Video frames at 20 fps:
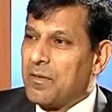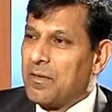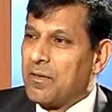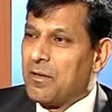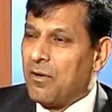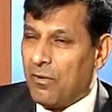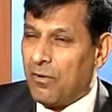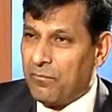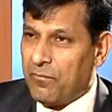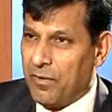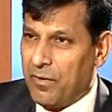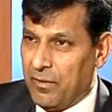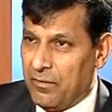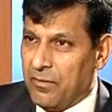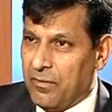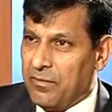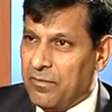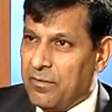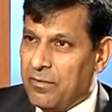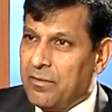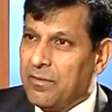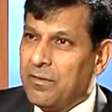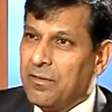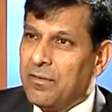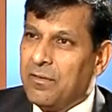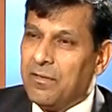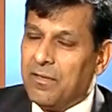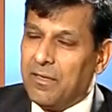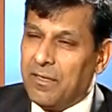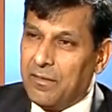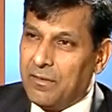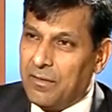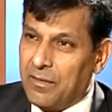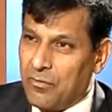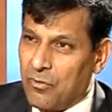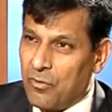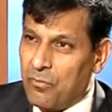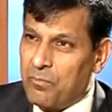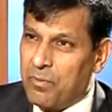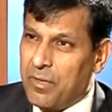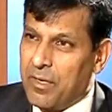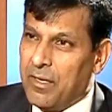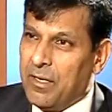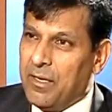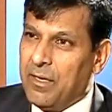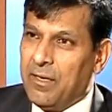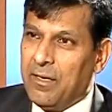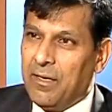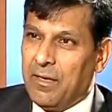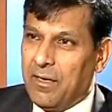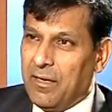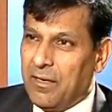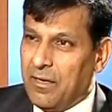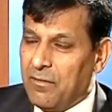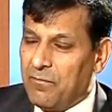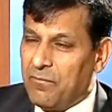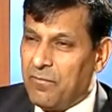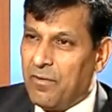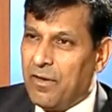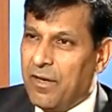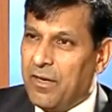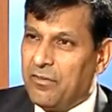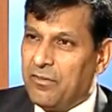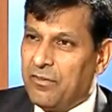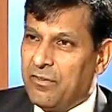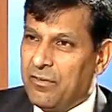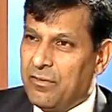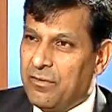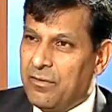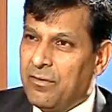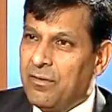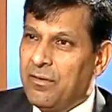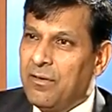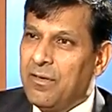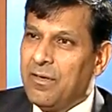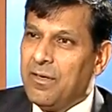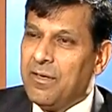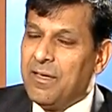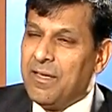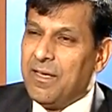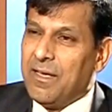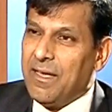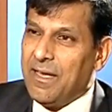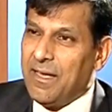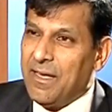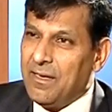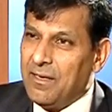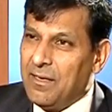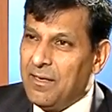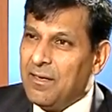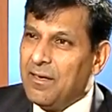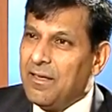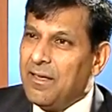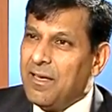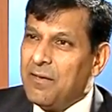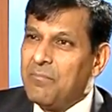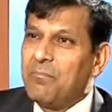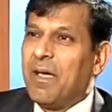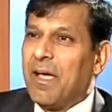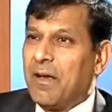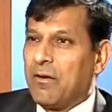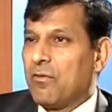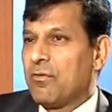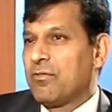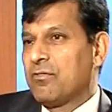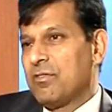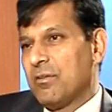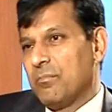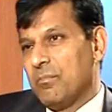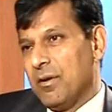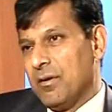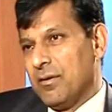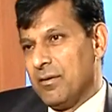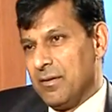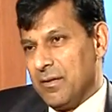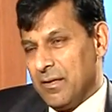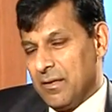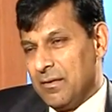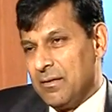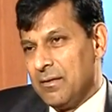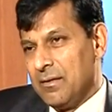confidence in the rupee, in inflation, in macro stability.